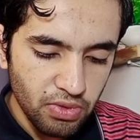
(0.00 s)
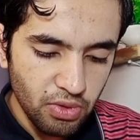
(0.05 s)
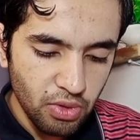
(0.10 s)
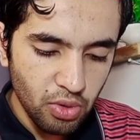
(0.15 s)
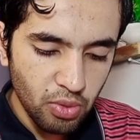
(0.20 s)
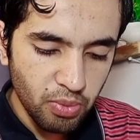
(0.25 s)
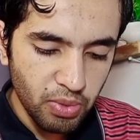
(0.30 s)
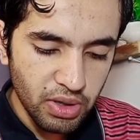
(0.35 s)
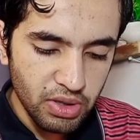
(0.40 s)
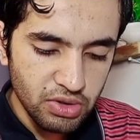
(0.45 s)

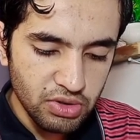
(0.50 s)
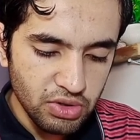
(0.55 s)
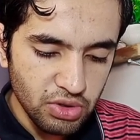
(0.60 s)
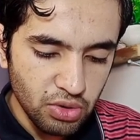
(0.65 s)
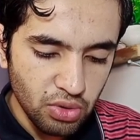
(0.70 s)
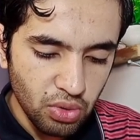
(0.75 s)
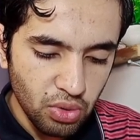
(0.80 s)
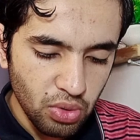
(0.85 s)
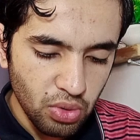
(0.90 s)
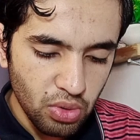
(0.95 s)

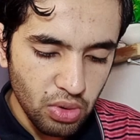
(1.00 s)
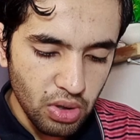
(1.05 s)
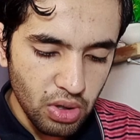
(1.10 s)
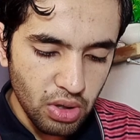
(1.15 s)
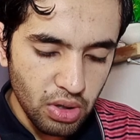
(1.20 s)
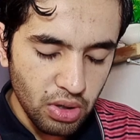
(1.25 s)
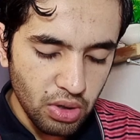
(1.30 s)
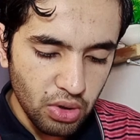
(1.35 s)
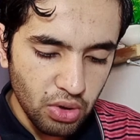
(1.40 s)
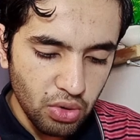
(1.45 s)

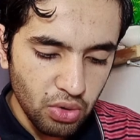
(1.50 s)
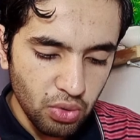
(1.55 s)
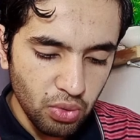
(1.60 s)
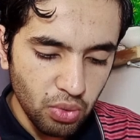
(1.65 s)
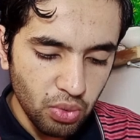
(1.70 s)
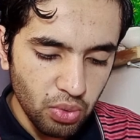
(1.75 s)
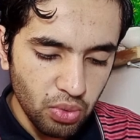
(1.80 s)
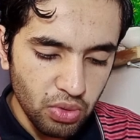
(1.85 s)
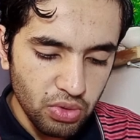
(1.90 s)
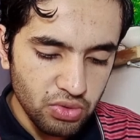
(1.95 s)

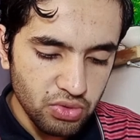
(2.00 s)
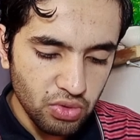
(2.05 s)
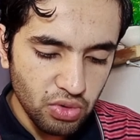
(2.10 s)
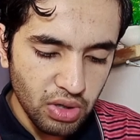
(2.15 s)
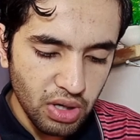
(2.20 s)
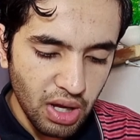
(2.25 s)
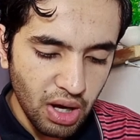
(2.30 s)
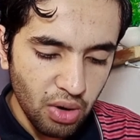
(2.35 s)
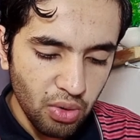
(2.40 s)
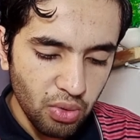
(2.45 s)
0.02. So
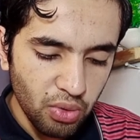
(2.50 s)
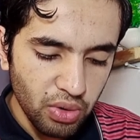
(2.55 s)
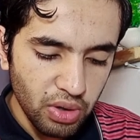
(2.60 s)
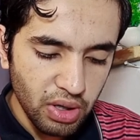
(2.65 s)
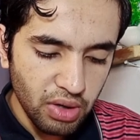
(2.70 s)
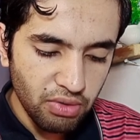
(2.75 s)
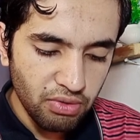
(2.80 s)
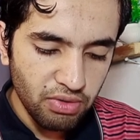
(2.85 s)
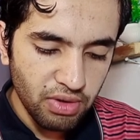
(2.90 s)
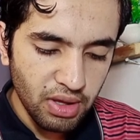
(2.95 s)
now
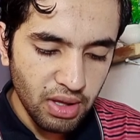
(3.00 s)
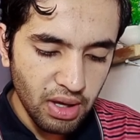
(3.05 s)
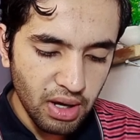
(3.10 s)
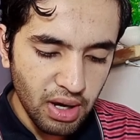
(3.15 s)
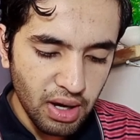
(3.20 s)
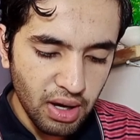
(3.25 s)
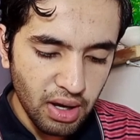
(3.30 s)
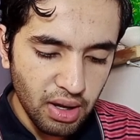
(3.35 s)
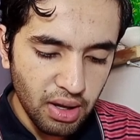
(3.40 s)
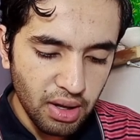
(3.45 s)
we
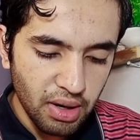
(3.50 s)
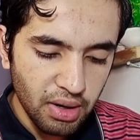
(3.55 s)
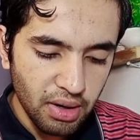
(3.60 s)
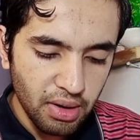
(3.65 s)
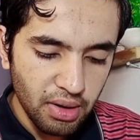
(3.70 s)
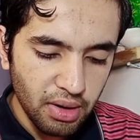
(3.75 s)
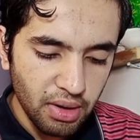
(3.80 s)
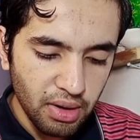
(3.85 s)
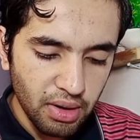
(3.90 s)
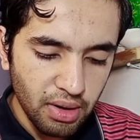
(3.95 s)
are
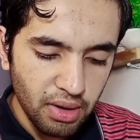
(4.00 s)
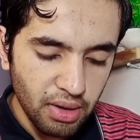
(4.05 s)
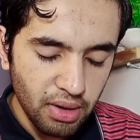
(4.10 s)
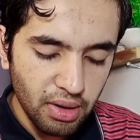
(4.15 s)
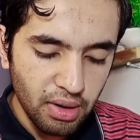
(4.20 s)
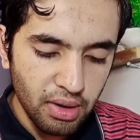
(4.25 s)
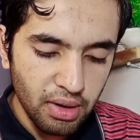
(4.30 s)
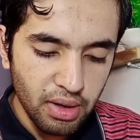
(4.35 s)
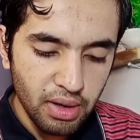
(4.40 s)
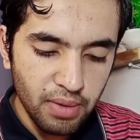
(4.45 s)

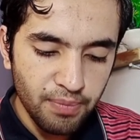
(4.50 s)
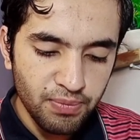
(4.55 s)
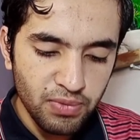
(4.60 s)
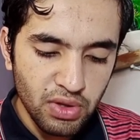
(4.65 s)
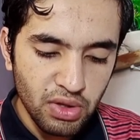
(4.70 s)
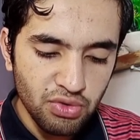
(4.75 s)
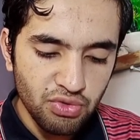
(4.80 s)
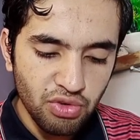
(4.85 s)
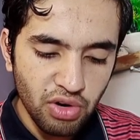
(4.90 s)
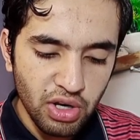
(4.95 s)

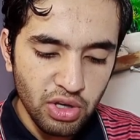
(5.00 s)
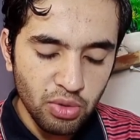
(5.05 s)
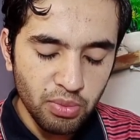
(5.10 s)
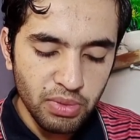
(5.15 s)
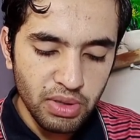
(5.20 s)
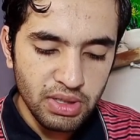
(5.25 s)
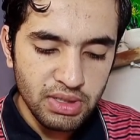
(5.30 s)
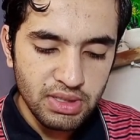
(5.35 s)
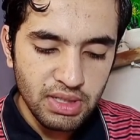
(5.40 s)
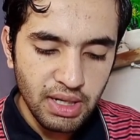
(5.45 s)
this
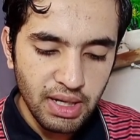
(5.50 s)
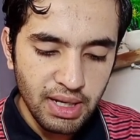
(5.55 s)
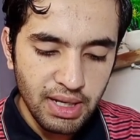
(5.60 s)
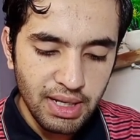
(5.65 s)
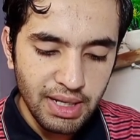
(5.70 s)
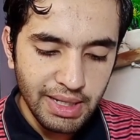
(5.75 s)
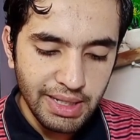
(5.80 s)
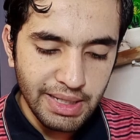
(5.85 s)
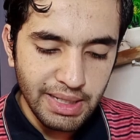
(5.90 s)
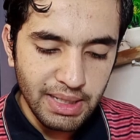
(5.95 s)
volume is
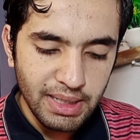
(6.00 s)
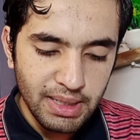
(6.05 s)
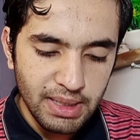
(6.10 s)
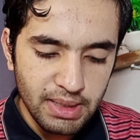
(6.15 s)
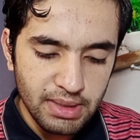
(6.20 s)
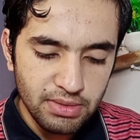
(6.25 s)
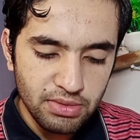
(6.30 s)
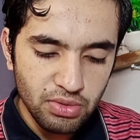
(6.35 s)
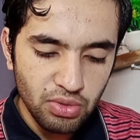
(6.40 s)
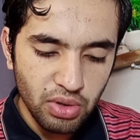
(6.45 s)
in
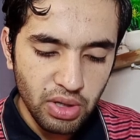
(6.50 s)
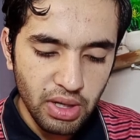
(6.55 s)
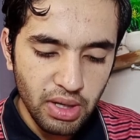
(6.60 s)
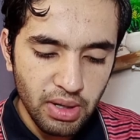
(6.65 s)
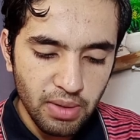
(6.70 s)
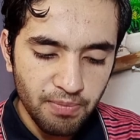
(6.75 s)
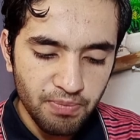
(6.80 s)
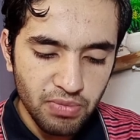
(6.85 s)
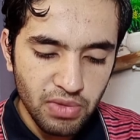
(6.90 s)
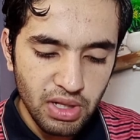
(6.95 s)
liters. Okay,
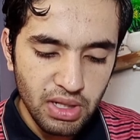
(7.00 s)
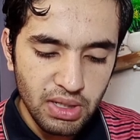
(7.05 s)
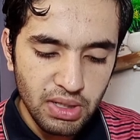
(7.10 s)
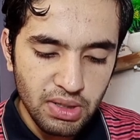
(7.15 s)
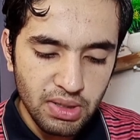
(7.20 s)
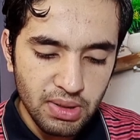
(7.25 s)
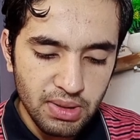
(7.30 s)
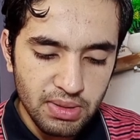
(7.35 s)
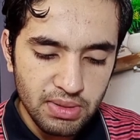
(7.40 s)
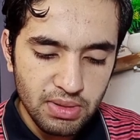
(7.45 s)

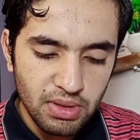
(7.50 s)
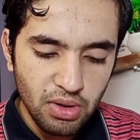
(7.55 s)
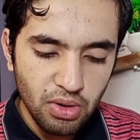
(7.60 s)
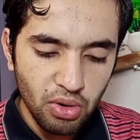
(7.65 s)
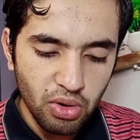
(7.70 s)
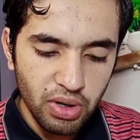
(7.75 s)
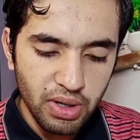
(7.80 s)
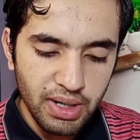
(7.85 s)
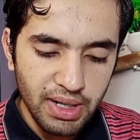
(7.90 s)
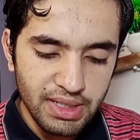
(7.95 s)
liters
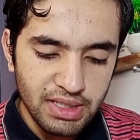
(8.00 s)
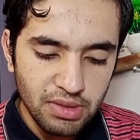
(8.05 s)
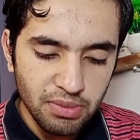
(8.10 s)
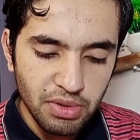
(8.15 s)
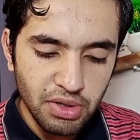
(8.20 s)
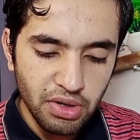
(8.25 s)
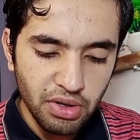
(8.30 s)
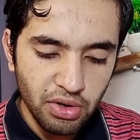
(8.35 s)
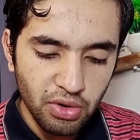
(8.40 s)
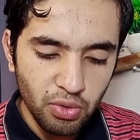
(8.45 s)
or
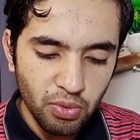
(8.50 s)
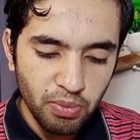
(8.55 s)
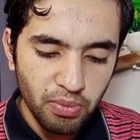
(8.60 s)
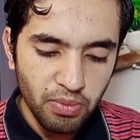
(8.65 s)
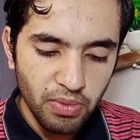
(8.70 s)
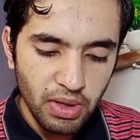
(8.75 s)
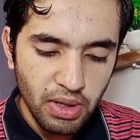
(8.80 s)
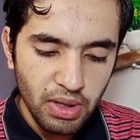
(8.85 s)
decimeter cube,